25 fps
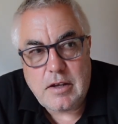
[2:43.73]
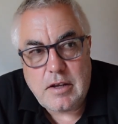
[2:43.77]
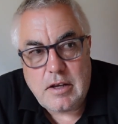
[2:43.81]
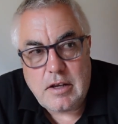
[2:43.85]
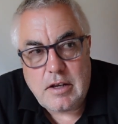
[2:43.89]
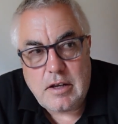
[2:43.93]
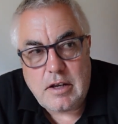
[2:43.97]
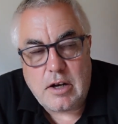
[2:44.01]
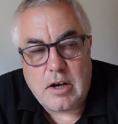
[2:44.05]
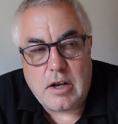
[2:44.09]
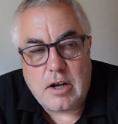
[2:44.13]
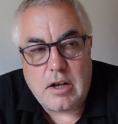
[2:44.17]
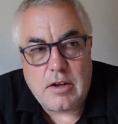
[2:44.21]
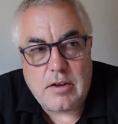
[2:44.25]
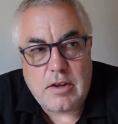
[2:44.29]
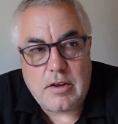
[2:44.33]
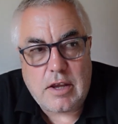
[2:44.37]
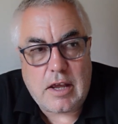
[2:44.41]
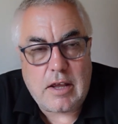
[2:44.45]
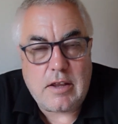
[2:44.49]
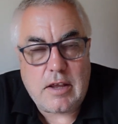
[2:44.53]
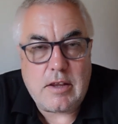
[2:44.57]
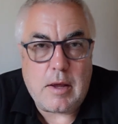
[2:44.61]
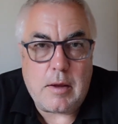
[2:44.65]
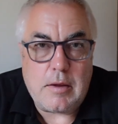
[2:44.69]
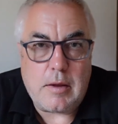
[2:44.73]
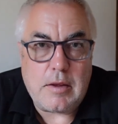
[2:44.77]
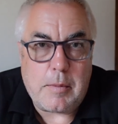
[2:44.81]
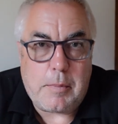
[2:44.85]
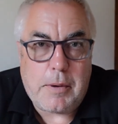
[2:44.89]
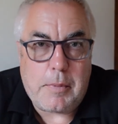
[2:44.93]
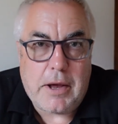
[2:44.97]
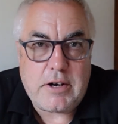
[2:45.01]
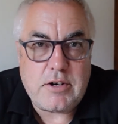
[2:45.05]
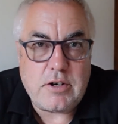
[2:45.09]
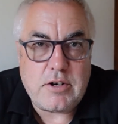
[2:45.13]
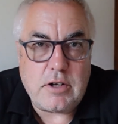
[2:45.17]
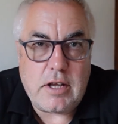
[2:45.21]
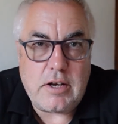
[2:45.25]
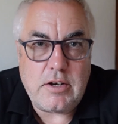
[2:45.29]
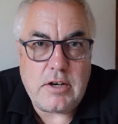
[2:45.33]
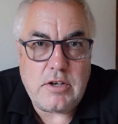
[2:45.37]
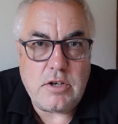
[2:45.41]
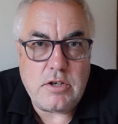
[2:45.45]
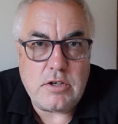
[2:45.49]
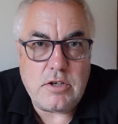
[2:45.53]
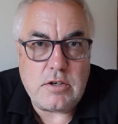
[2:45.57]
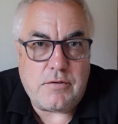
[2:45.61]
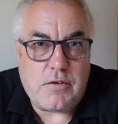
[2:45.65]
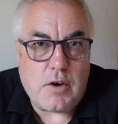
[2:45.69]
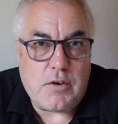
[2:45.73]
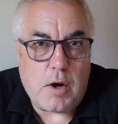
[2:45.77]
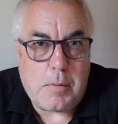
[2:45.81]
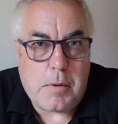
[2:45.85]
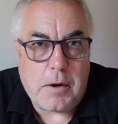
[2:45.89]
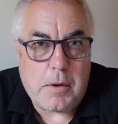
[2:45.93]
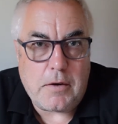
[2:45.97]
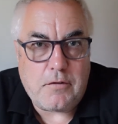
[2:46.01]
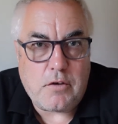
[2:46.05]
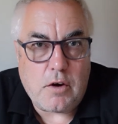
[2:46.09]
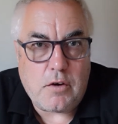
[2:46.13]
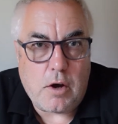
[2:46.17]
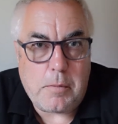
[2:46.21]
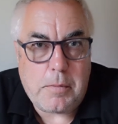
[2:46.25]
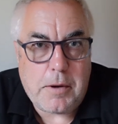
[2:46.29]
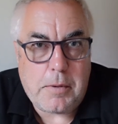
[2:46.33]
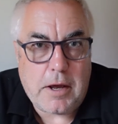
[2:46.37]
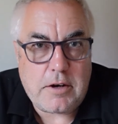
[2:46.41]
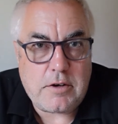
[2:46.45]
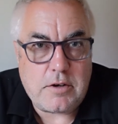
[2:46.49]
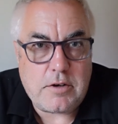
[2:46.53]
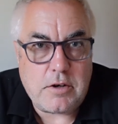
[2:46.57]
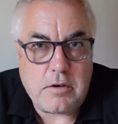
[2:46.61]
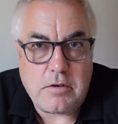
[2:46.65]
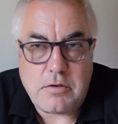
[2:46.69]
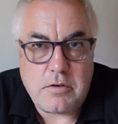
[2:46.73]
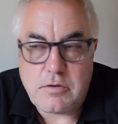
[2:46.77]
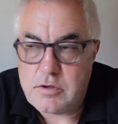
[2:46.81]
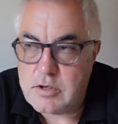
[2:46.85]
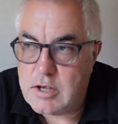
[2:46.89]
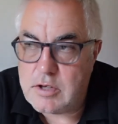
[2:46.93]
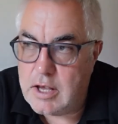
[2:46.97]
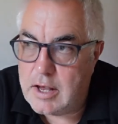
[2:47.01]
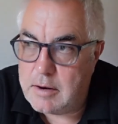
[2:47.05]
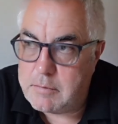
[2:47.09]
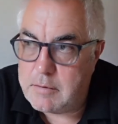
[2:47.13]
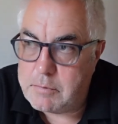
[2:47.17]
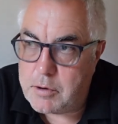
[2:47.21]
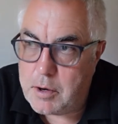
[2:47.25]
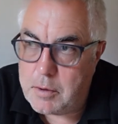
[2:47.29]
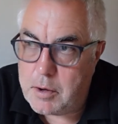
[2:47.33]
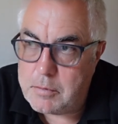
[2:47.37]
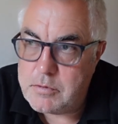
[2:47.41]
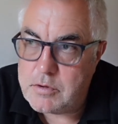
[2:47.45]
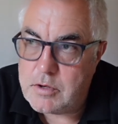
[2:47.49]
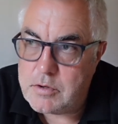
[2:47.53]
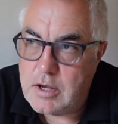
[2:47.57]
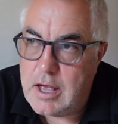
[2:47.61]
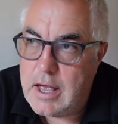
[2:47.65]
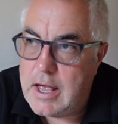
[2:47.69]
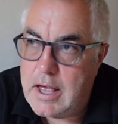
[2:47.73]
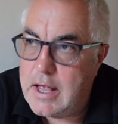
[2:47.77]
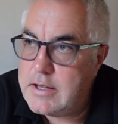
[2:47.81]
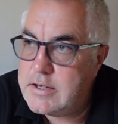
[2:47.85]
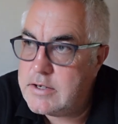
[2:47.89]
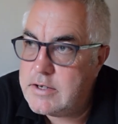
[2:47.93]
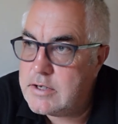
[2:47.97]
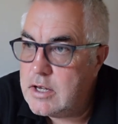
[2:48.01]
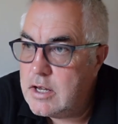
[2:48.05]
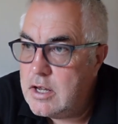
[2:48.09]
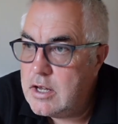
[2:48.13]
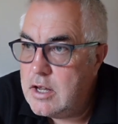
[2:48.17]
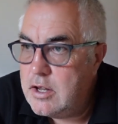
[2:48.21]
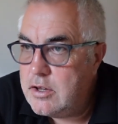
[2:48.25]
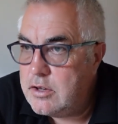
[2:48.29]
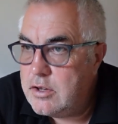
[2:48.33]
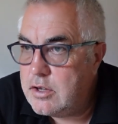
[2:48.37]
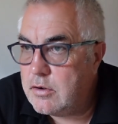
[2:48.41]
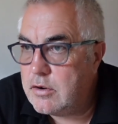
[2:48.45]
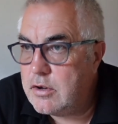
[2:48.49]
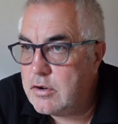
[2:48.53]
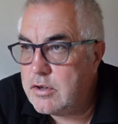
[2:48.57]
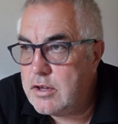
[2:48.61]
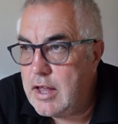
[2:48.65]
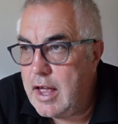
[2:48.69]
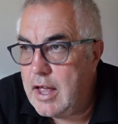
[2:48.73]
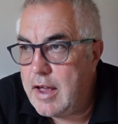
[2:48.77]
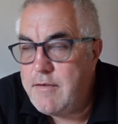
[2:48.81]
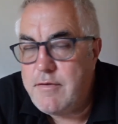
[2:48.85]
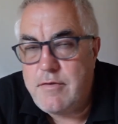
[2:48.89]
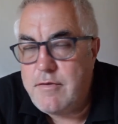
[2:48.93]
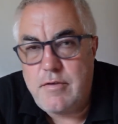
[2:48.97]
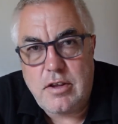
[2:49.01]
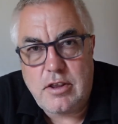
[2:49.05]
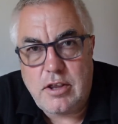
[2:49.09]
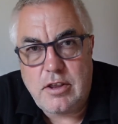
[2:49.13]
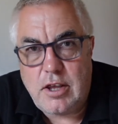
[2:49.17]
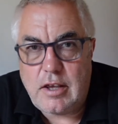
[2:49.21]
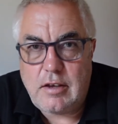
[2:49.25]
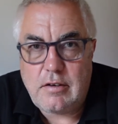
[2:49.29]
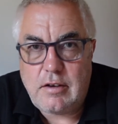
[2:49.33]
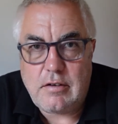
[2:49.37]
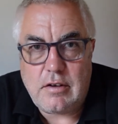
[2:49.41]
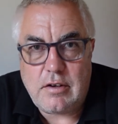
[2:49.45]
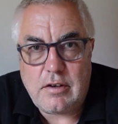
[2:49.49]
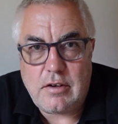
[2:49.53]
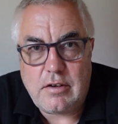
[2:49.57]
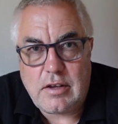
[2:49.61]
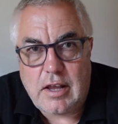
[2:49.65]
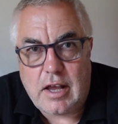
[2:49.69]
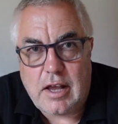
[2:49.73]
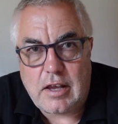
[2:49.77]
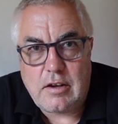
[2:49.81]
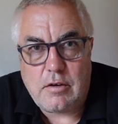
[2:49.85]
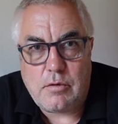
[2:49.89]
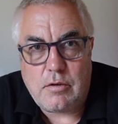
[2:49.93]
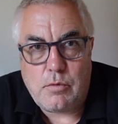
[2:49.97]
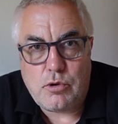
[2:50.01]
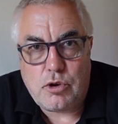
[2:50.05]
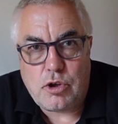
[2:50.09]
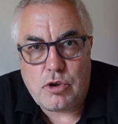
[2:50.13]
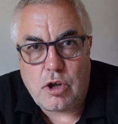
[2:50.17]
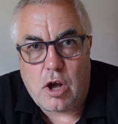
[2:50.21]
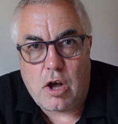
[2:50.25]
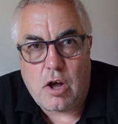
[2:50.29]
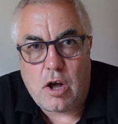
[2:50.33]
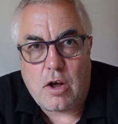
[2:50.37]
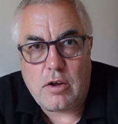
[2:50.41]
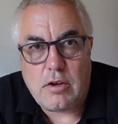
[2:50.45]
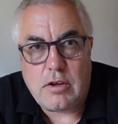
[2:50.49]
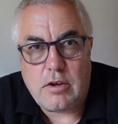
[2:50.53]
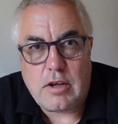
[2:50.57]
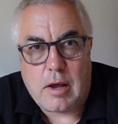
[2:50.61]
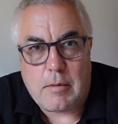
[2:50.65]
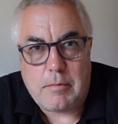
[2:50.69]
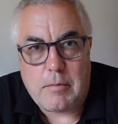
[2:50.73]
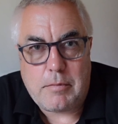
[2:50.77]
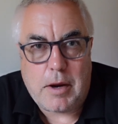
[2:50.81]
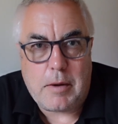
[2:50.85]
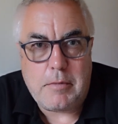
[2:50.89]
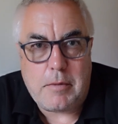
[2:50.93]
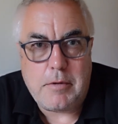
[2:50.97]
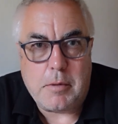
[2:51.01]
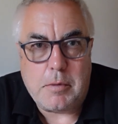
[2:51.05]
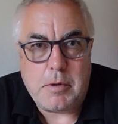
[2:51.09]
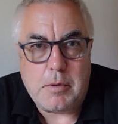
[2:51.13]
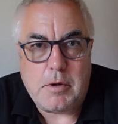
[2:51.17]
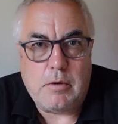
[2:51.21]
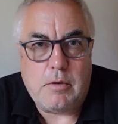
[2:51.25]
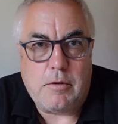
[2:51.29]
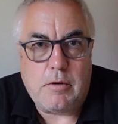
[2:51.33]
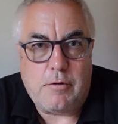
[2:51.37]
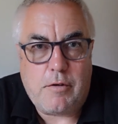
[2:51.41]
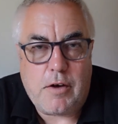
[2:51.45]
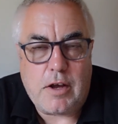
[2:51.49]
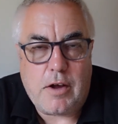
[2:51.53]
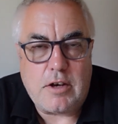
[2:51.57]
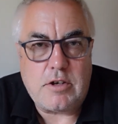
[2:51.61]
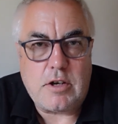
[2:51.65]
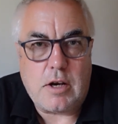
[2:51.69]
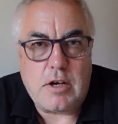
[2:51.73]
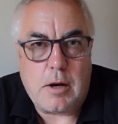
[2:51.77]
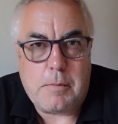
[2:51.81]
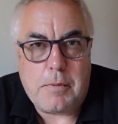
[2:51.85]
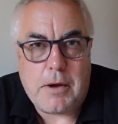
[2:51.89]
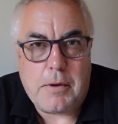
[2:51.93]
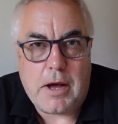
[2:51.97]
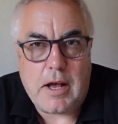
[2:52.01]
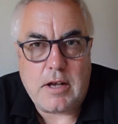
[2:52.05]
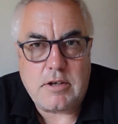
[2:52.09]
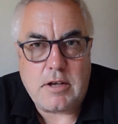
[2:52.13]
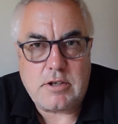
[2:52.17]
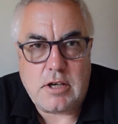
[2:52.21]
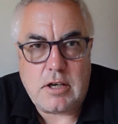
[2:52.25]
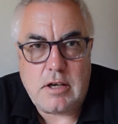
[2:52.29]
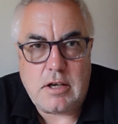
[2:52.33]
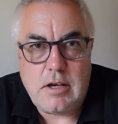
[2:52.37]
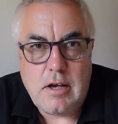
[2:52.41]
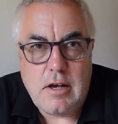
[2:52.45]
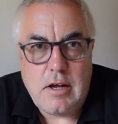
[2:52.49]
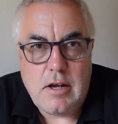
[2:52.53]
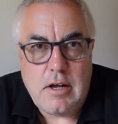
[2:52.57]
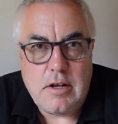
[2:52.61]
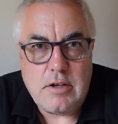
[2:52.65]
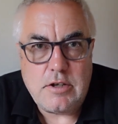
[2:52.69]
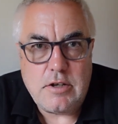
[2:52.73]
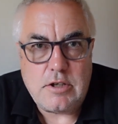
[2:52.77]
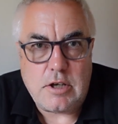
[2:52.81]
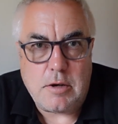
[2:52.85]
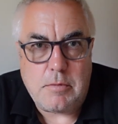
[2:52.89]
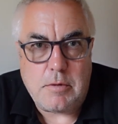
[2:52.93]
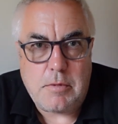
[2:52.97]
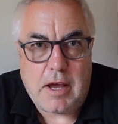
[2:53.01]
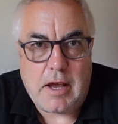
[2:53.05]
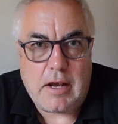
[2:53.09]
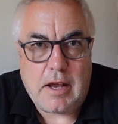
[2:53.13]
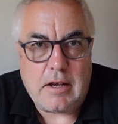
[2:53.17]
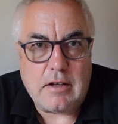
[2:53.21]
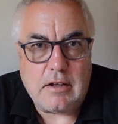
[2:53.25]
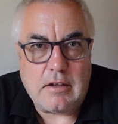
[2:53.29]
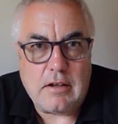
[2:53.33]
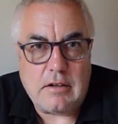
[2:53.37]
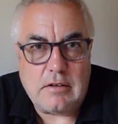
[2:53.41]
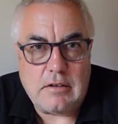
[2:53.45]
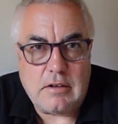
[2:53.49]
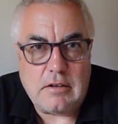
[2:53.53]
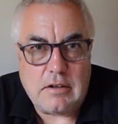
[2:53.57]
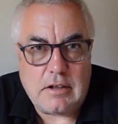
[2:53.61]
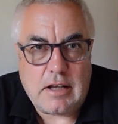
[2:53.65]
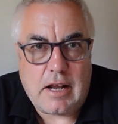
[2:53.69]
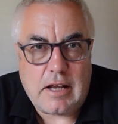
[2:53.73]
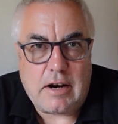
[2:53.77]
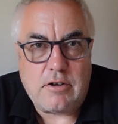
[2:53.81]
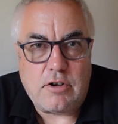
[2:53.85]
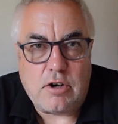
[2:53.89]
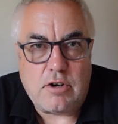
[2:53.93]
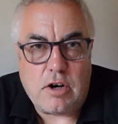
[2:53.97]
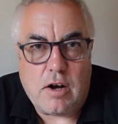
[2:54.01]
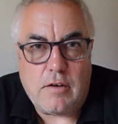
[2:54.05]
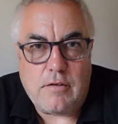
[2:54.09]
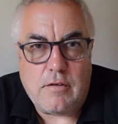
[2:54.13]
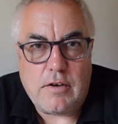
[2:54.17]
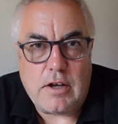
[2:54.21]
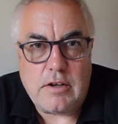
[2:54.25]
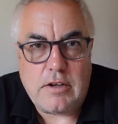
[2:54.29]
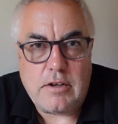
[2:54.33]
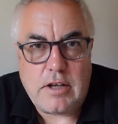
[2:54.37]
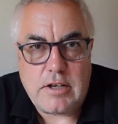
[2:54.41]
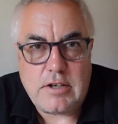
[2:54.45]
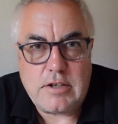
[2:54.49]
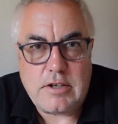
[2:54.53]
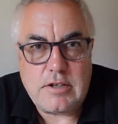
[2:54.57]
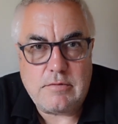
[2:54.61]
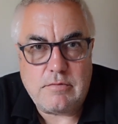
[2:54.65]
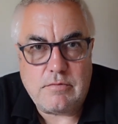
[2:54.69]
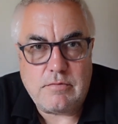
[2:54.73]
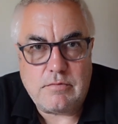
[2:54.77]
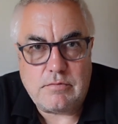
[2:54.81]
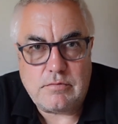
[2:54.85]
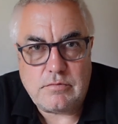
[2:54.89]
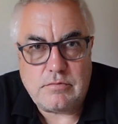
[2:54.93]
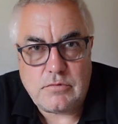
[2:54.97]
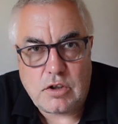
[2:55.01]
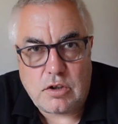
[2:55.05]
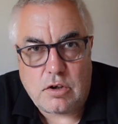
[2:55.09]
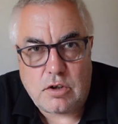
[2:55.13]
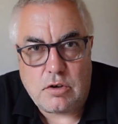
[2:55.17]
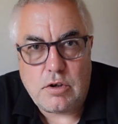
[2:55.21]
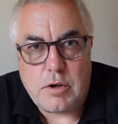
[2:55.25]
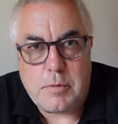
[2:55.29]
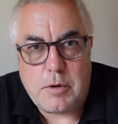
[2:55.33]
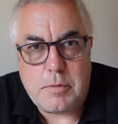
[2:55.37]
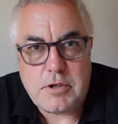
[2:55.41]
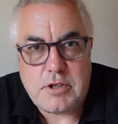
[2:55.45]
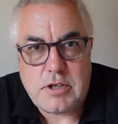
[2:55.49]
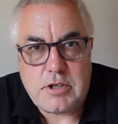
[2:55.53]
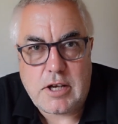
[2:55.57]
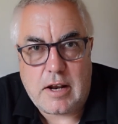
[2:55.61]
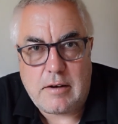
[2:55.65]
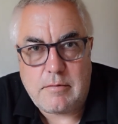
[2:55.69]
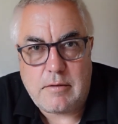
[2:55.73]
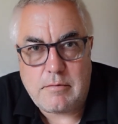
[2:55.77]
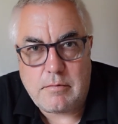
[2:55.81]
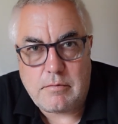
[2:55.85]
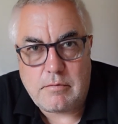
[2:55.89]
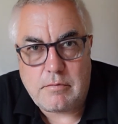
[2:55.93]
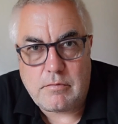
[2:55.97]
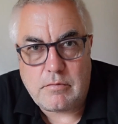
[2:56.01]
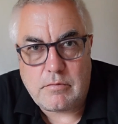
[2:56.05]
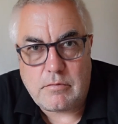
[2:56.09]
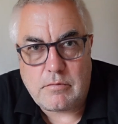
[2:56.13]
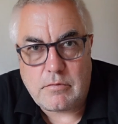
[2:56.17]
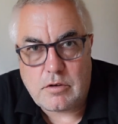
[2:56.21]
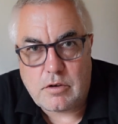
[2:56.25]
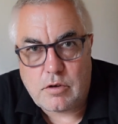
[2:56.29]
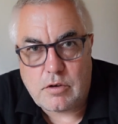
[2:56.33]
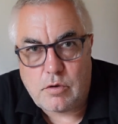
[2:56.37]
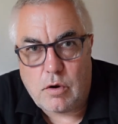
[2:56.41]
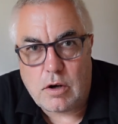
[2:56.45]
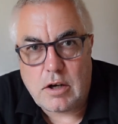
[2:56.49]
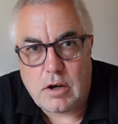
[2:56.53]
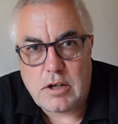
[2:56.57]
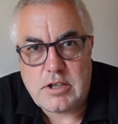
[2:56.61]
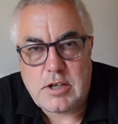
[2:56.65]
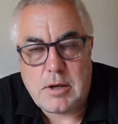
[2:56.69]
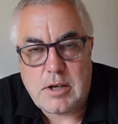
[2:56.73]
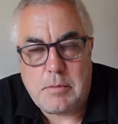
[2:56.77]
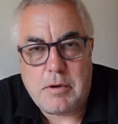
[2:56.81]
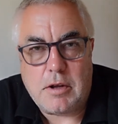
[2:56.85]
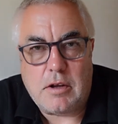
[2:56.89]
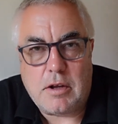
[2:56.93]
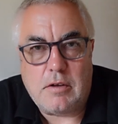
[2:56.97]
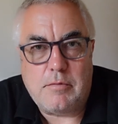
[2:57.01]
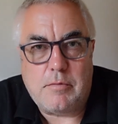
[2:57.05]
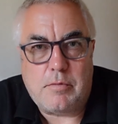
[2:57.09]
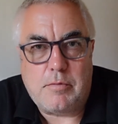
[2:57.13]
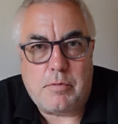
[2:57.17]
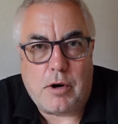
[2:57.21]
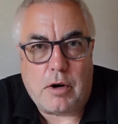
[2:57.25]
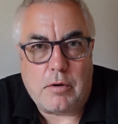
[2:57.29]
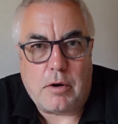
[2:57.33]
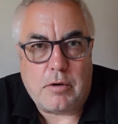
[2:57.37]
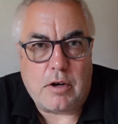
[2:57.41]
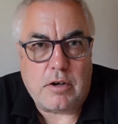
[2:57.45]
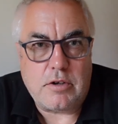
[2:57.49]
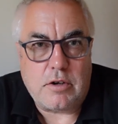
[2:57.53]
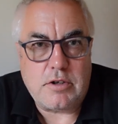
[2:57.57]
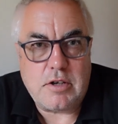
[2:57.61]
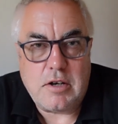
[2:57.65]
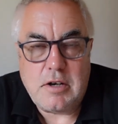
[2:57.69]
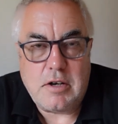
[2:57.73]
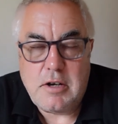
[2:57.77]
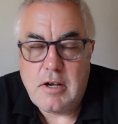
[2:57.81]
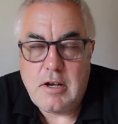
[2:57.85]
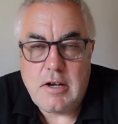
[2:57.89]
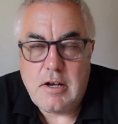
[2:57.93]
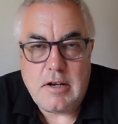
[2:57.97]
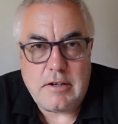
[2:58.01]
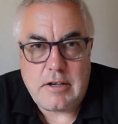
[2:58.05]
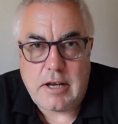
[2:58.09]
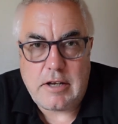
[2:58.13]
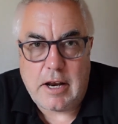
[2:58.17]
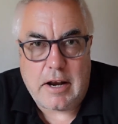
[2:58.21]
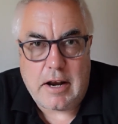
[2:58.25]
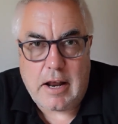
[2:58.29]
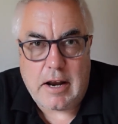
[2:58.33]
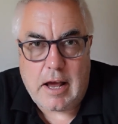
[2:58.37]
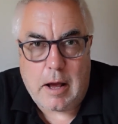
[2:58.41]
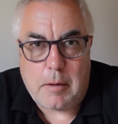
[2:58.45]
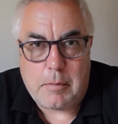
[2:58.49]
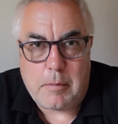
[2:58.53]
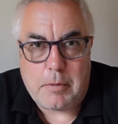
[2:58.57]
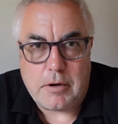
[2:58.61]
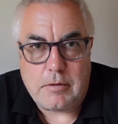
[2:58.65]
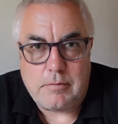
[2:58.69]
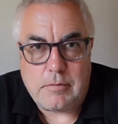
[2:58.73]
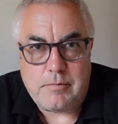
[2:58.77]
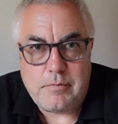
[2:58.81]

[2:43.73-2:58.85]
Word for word: you know, the, the, the petrol engines, 4.4 petrols, they had problems with heads. There were everything that you thought that BMW would fetch the party to make Land Rover this 100% quality built product didn't happen